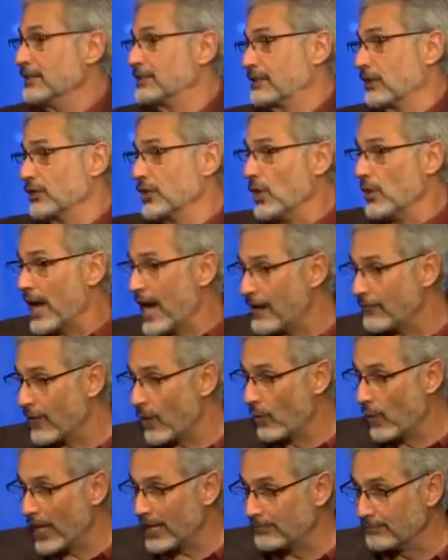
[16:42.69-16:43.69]
So you have a
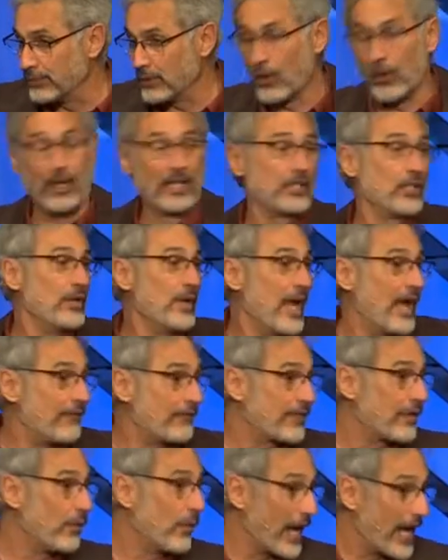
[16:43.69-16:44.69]
wind blowing, you
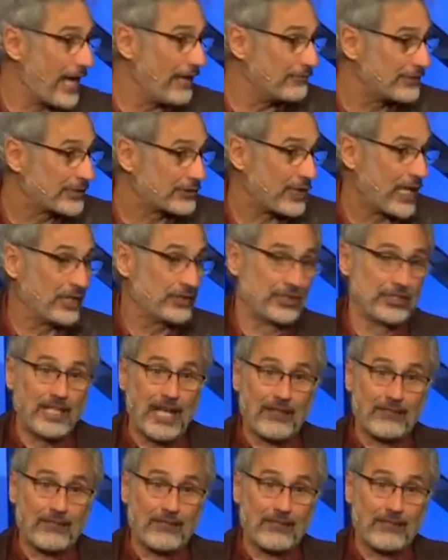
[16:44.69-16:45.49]
have the waves crashing,